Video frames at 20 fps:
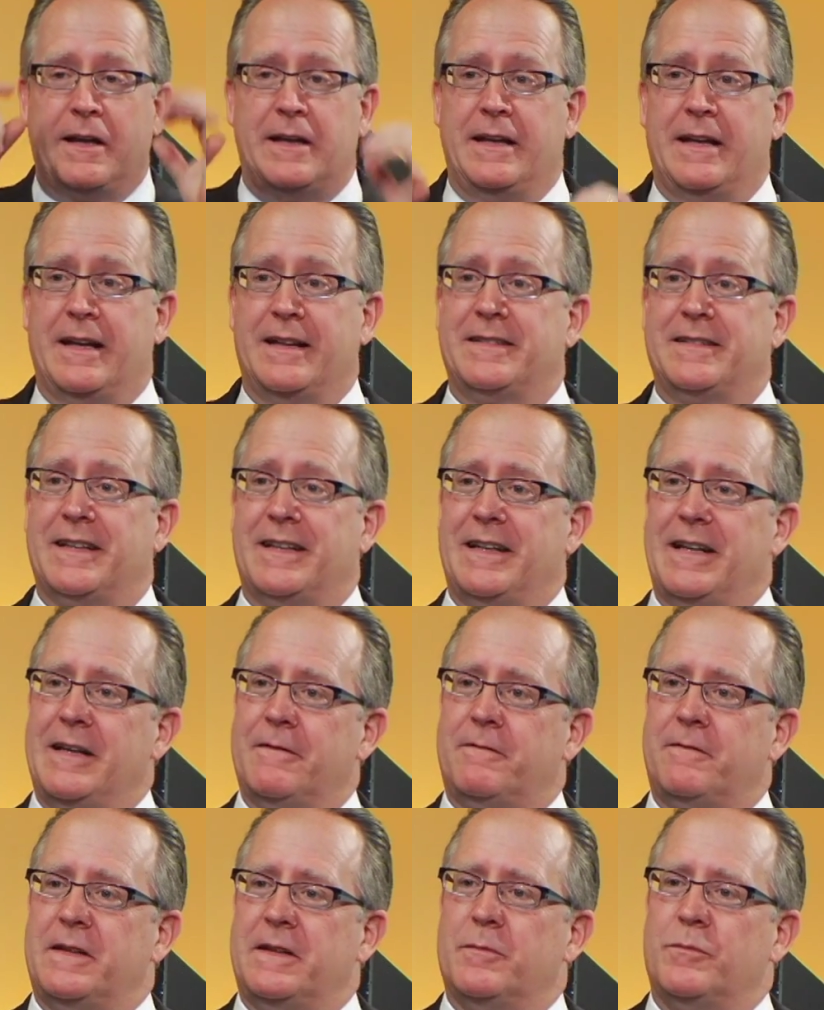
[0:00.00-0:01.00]
And then I said,
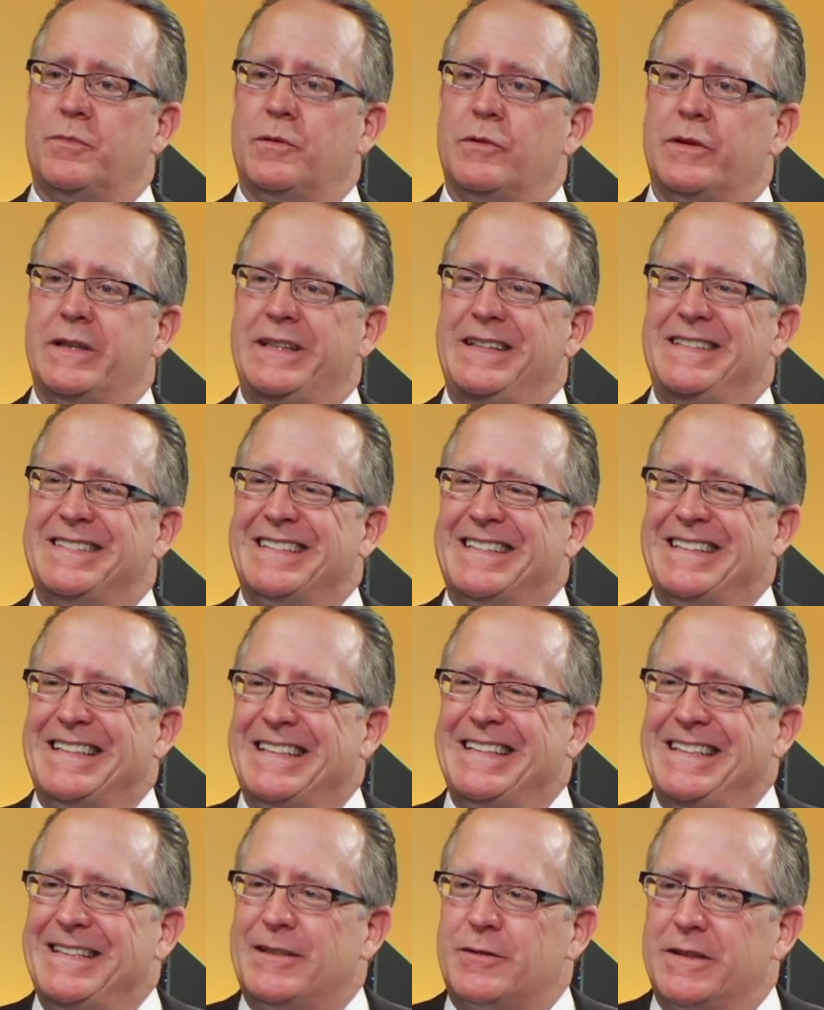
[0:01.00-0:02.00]
if an employee needs a
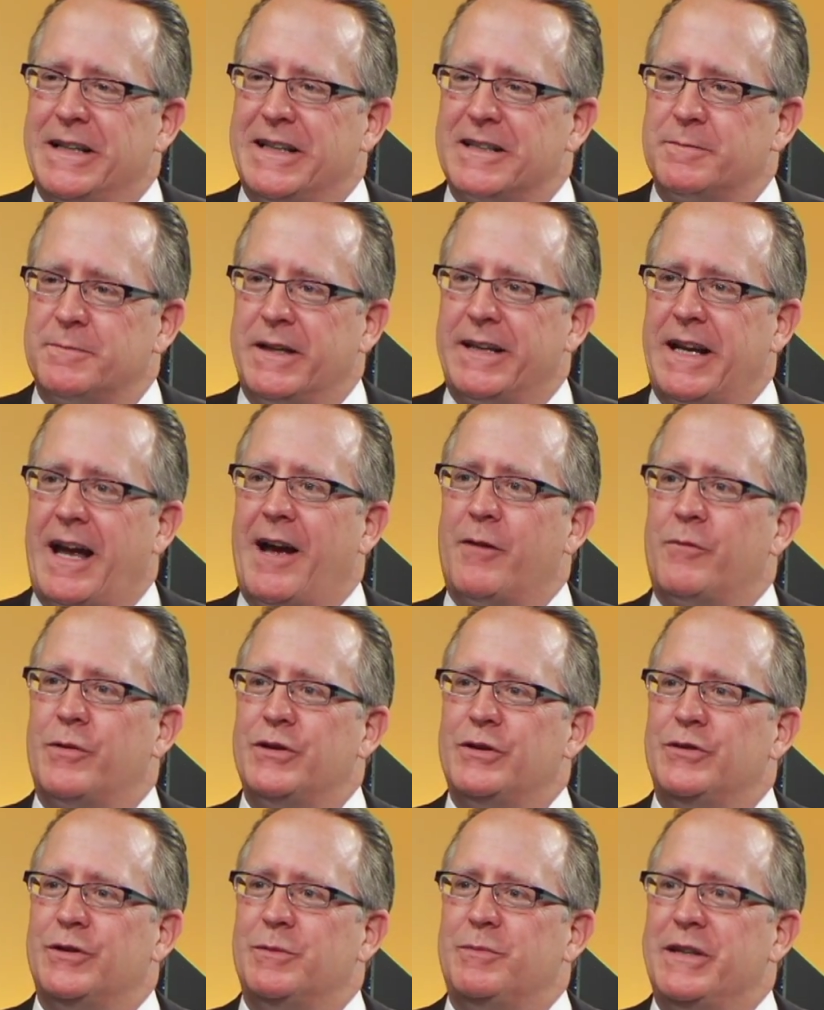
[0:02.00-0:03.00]
kidney transplant, I
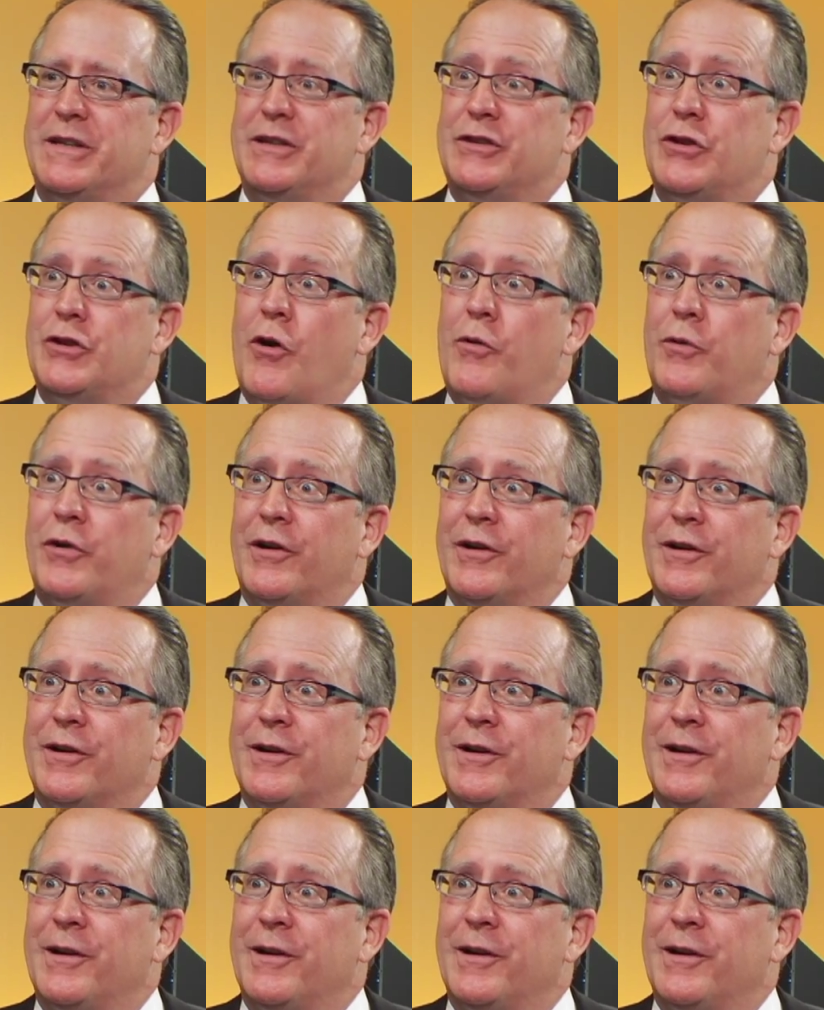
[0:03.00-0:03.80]
want you to be the donor.